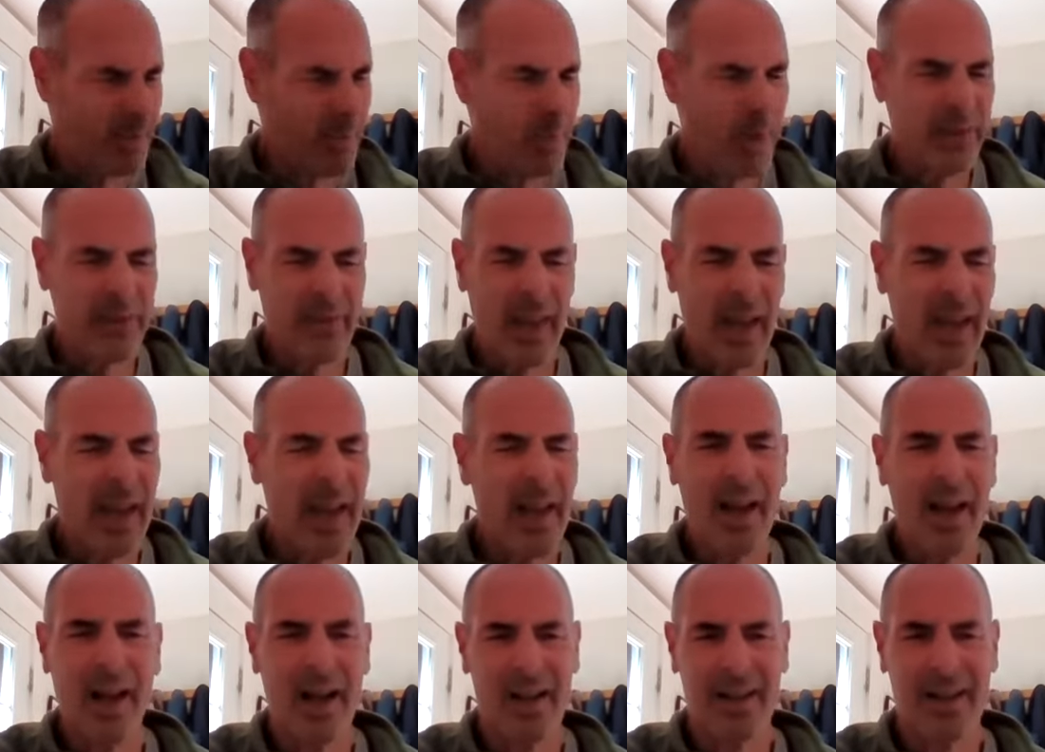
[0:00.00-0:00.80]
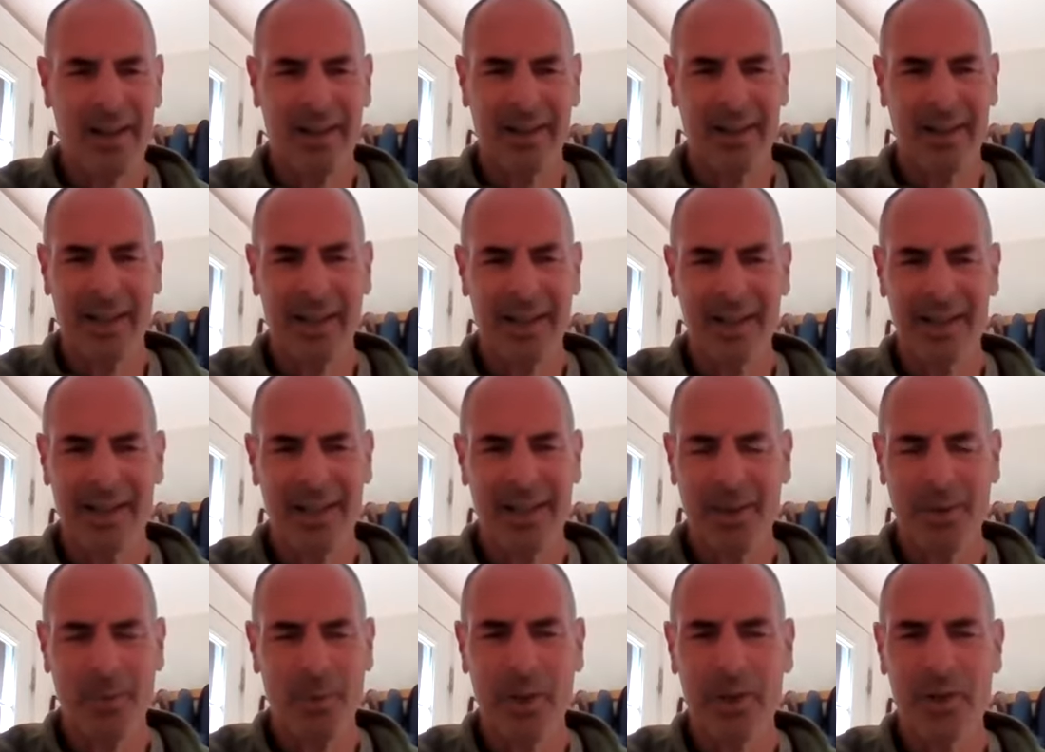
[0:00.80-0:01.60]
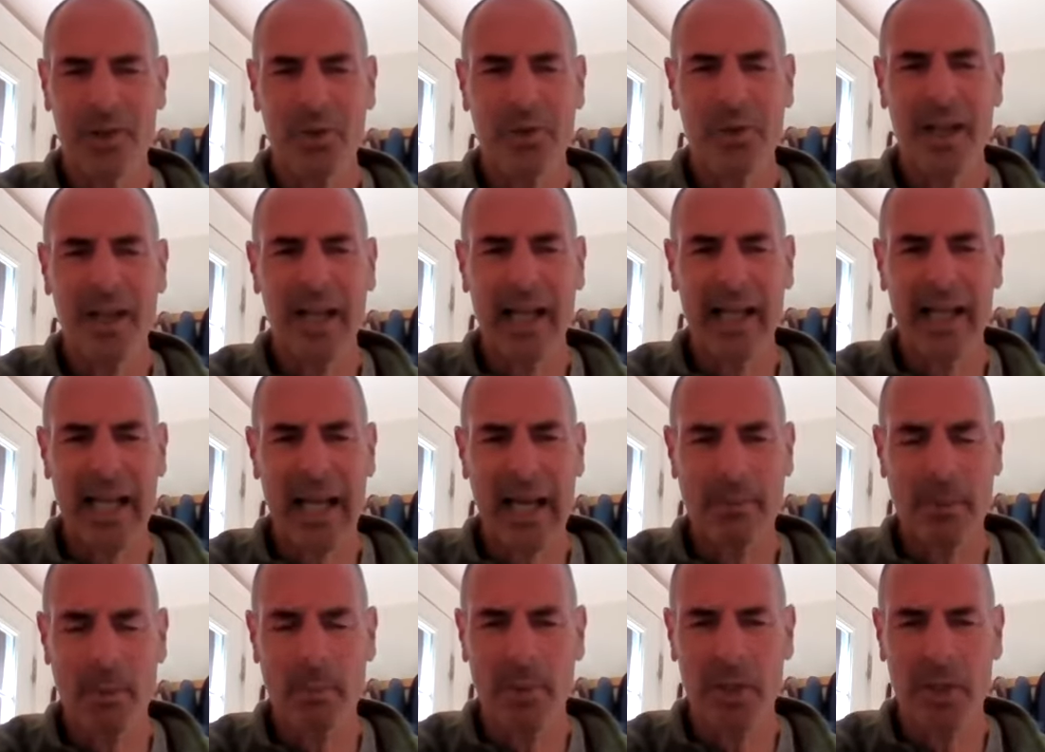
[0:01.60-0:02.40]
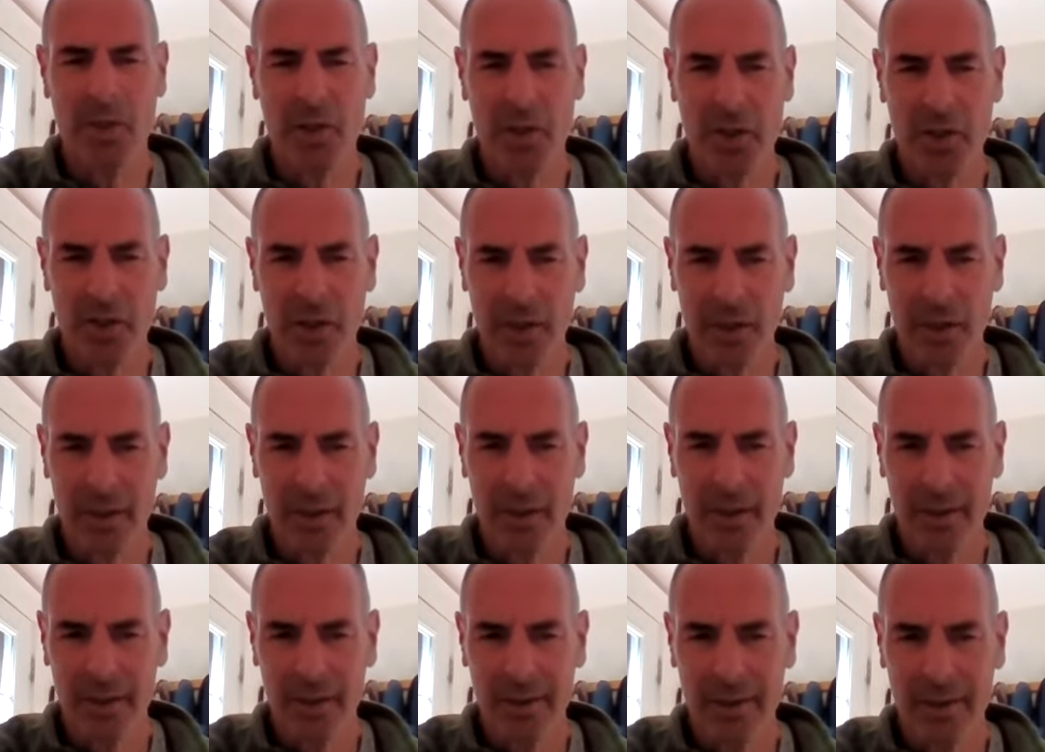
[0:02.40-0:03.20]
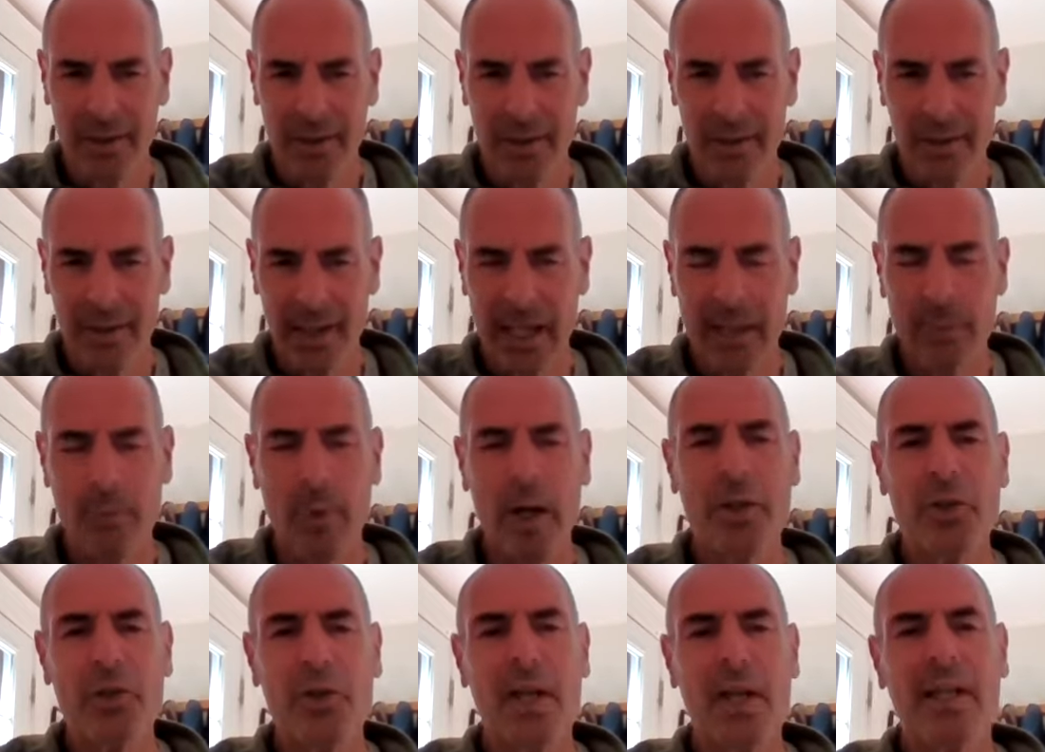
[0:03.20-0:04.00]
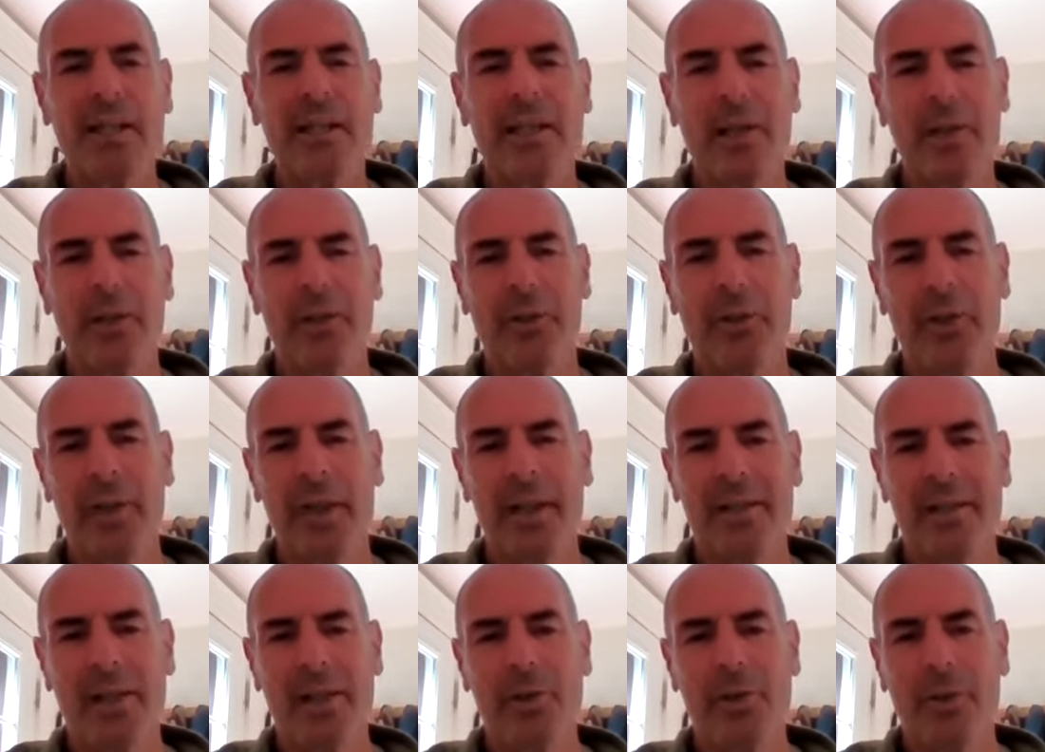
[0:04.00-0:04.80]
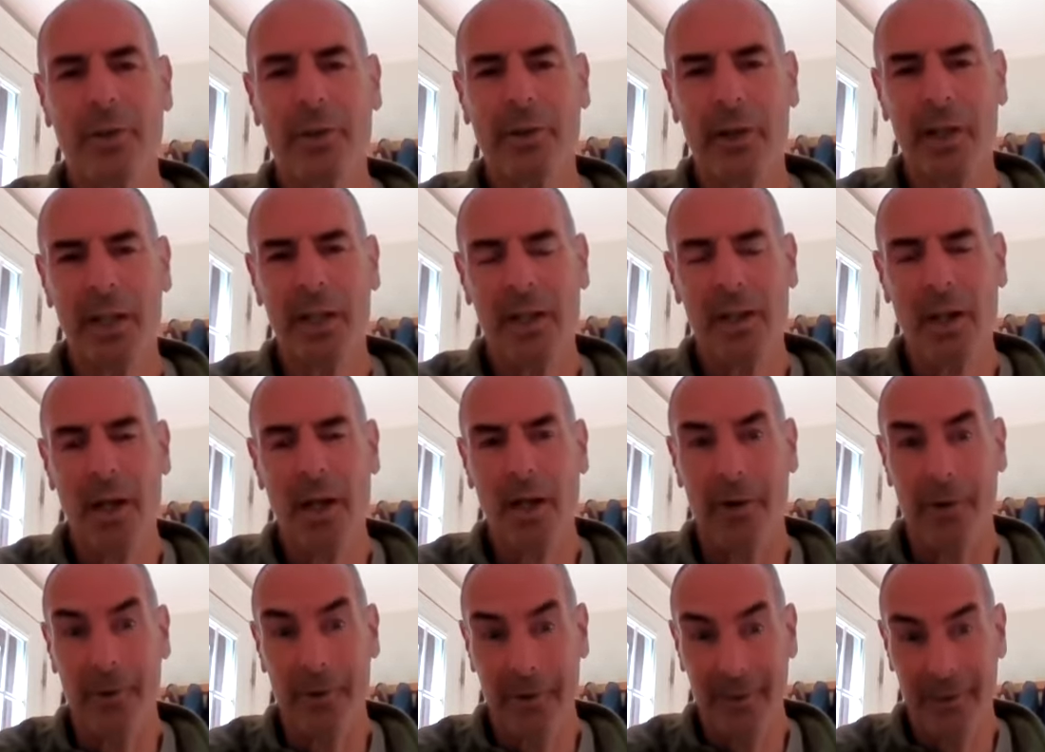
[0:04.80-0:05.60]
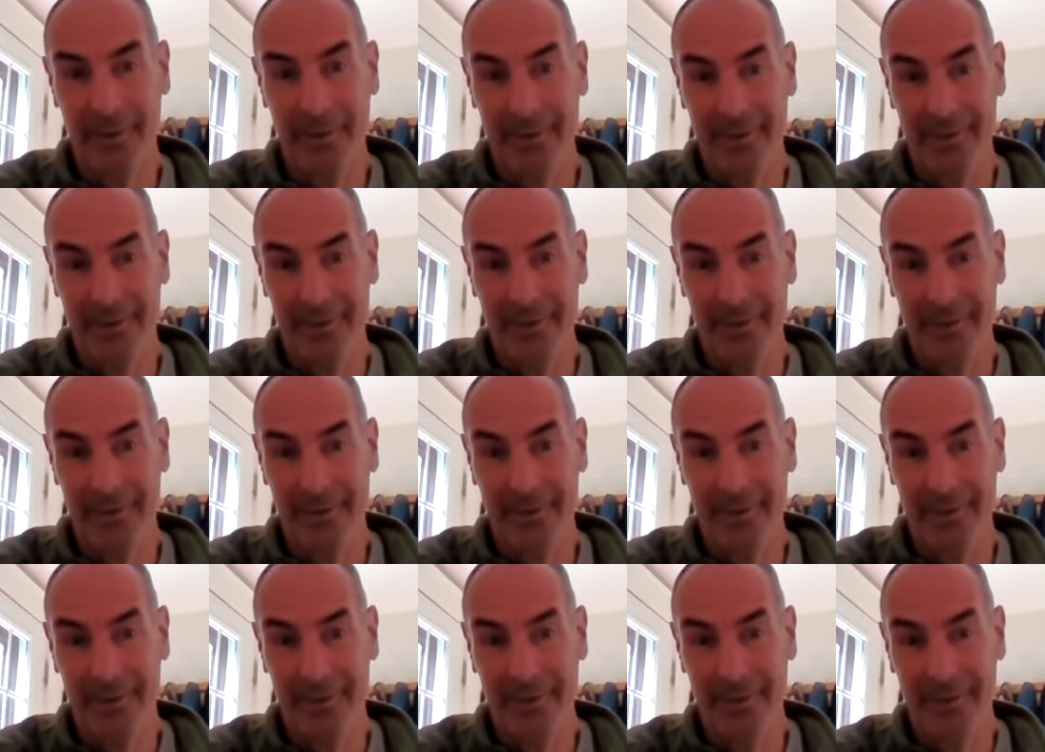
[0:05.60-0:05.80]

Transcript: what the hell? Like, what do you think I am, a magician? And why should I tell you things that you already know?